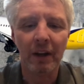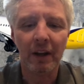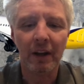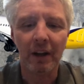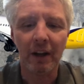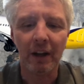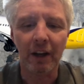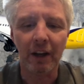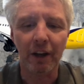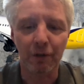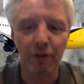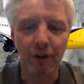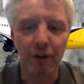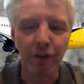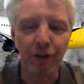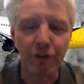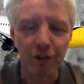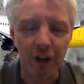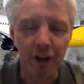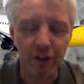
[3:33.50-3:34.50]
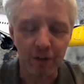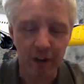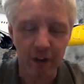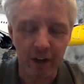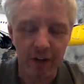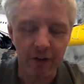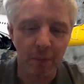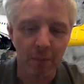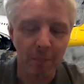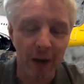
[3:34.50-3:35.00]
you run the
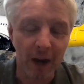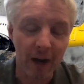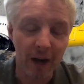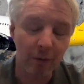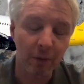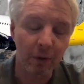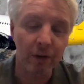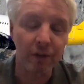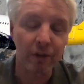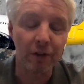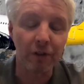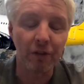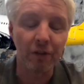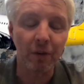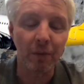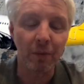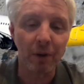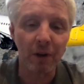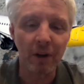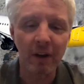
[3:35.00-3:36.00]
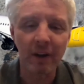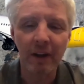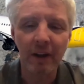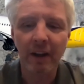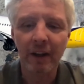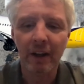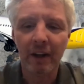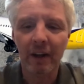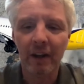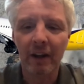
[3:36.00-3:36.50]
generator backwards as
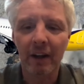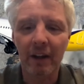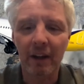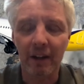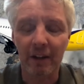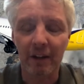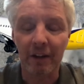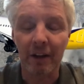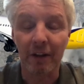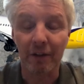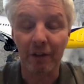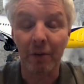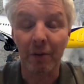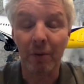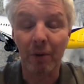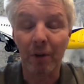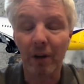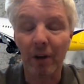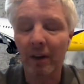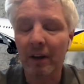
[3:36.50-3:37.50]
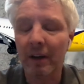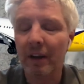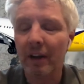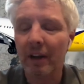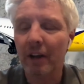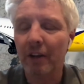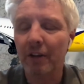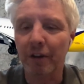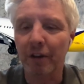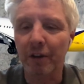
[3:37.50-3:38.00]
it were.
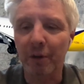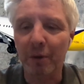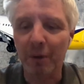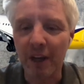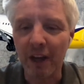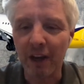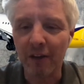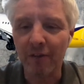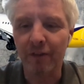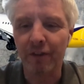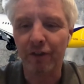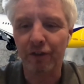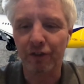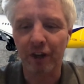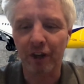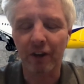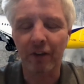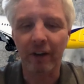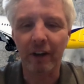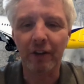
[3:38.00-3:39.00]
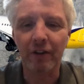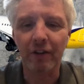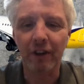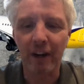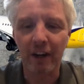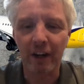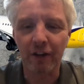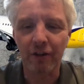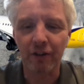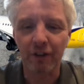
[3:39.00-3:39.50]
So you give the generator
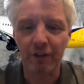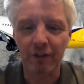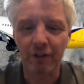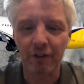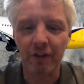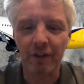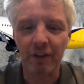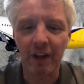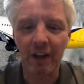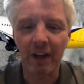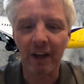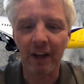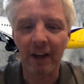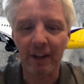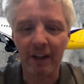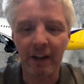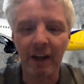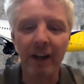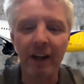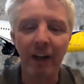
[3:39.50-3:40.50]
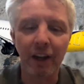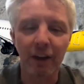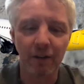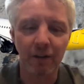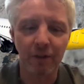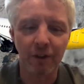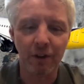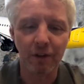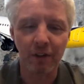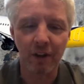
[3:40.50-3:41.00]
electricity and then it
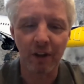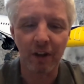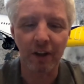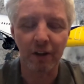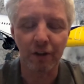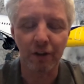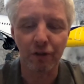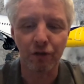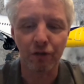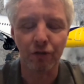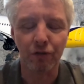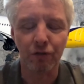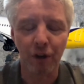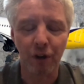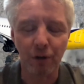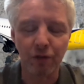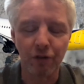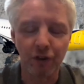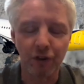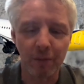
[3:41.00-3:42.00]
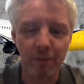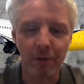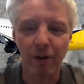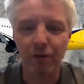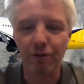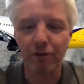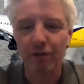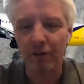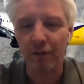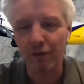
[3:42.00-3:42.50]
converts that into a rotary
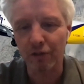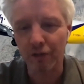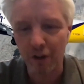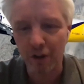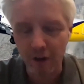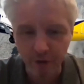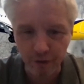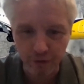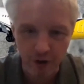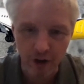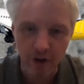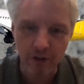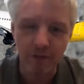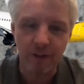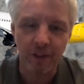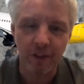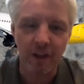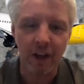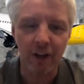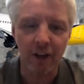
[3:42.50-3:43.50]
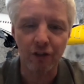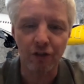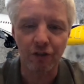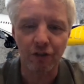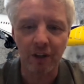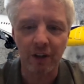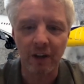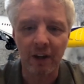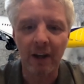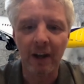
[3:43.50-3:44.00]
motion, turns over the
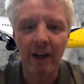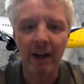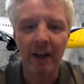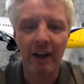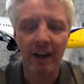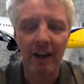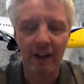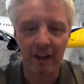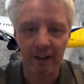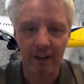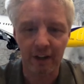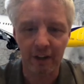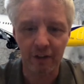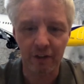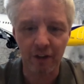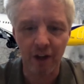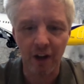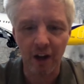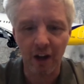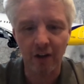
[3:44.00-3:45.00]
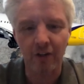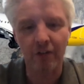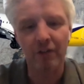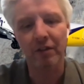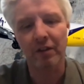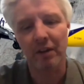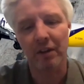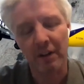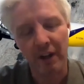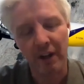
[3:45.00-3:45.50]
engine, and it
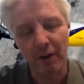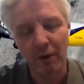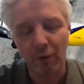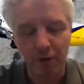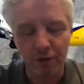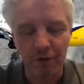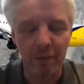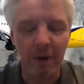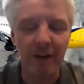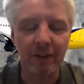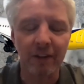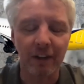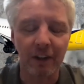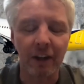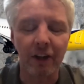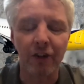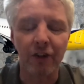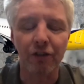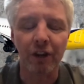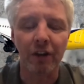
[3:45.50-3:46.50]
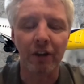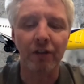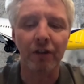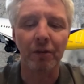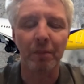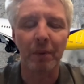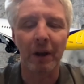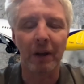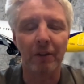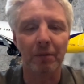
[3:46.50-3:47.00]
starts and then automatically changes
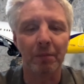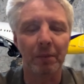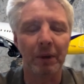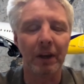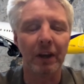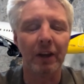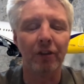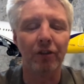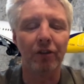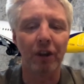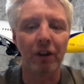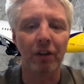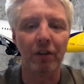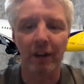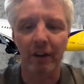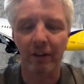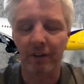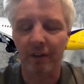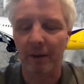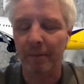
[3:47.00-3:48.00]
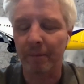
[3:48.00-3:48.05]
back to being a generator.